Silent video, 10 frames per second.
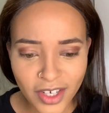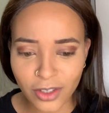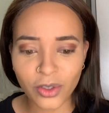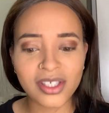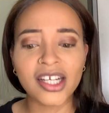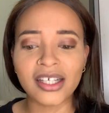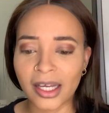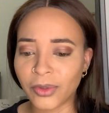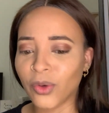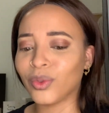There's no second
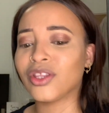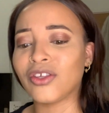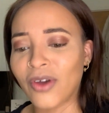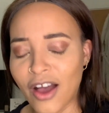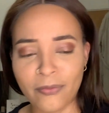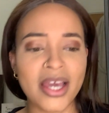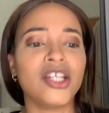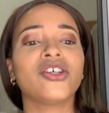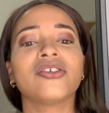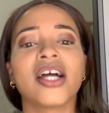I'm not with you. I have my
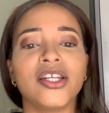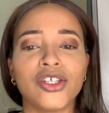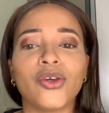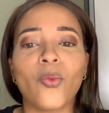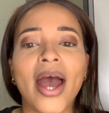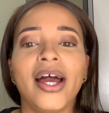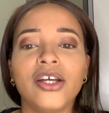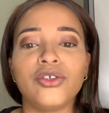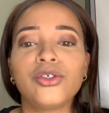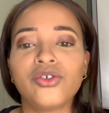angels guarding you. Why are
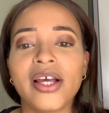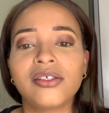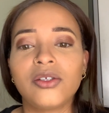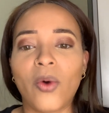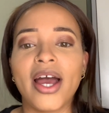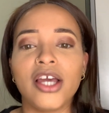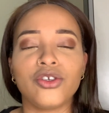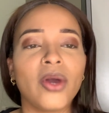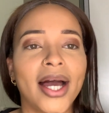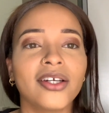you stressed? Why are
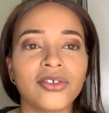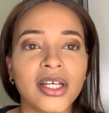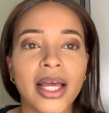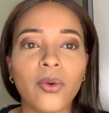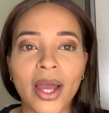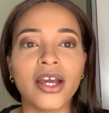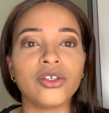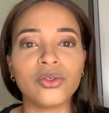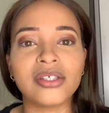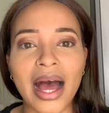you angry? Like, why are
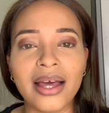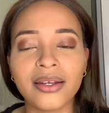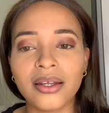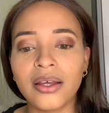you sad?